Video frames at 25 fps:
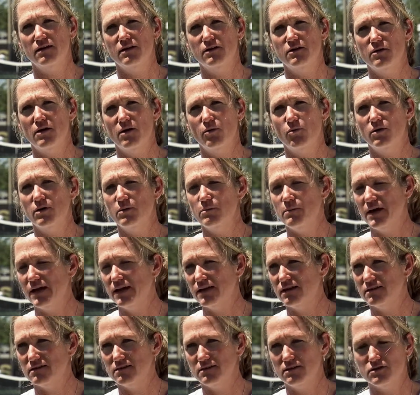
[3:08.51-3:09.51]
You know, I want to
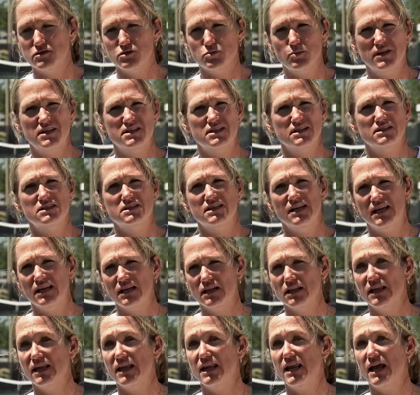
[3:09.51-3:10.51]
make it, you know, Sweet
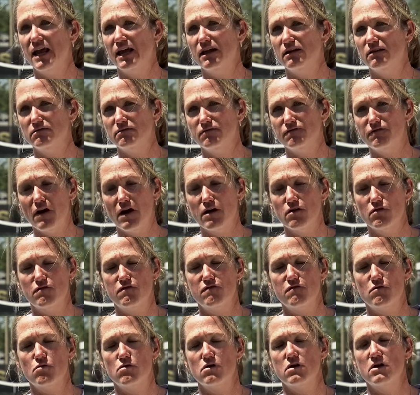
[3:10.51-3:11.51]
16, Elite 8, Final
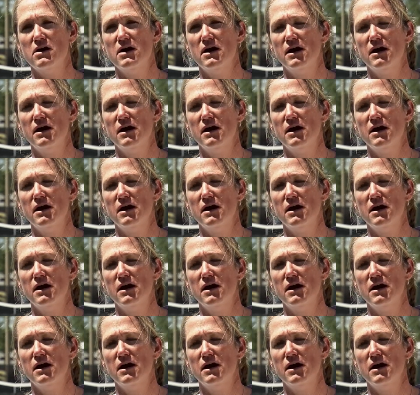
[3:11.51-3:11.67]
Four.